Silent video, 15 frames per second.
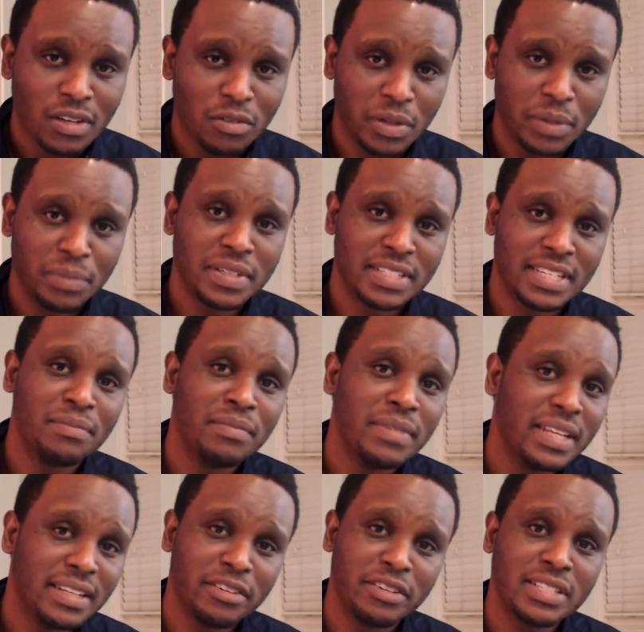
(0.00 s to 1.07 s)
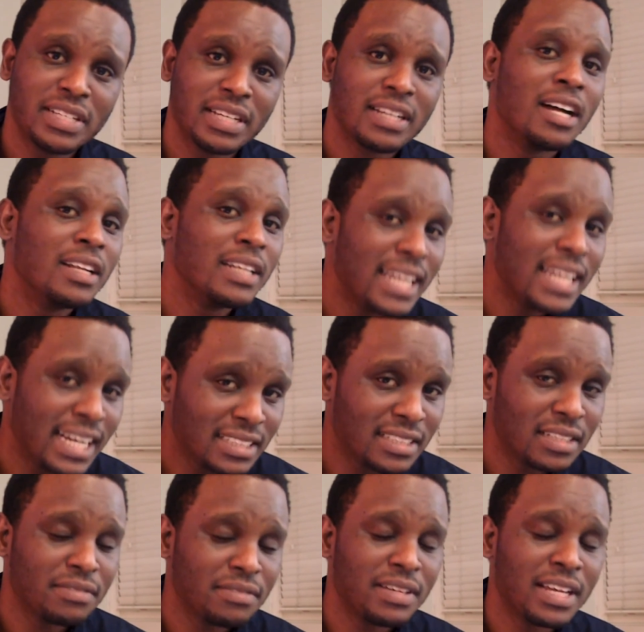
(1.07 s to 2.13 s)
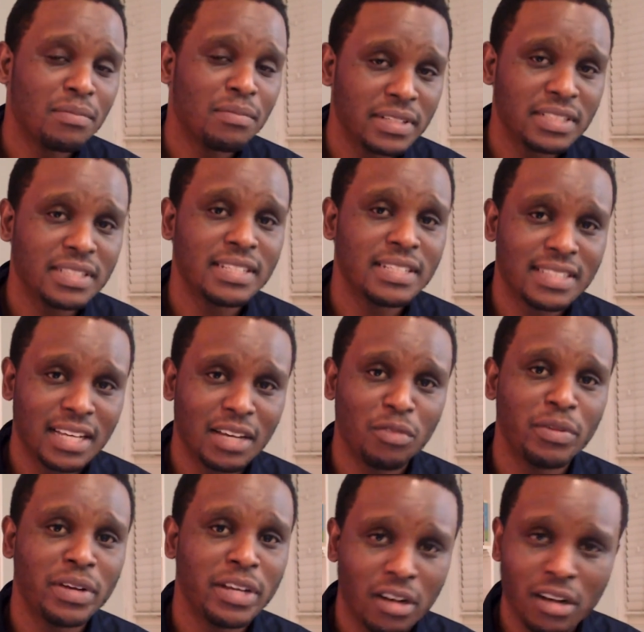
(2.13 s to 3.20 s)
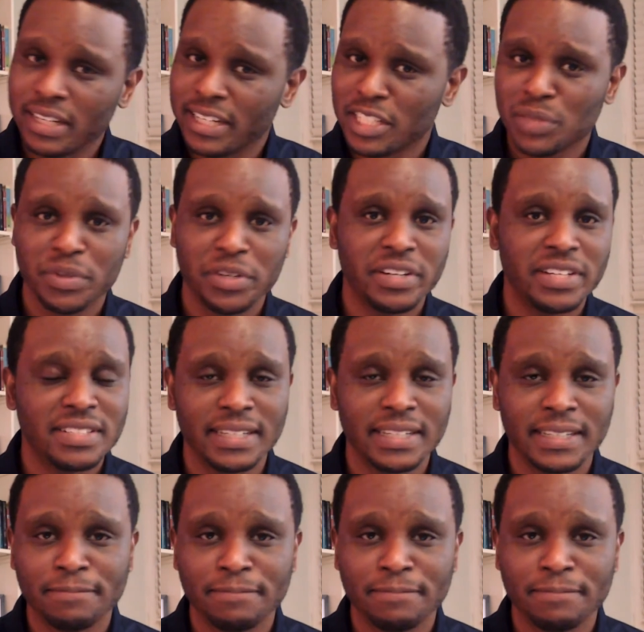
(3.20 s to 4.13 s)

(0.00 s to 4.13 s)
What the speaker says: We must admit there is a collective helplessness that we are all experiencing.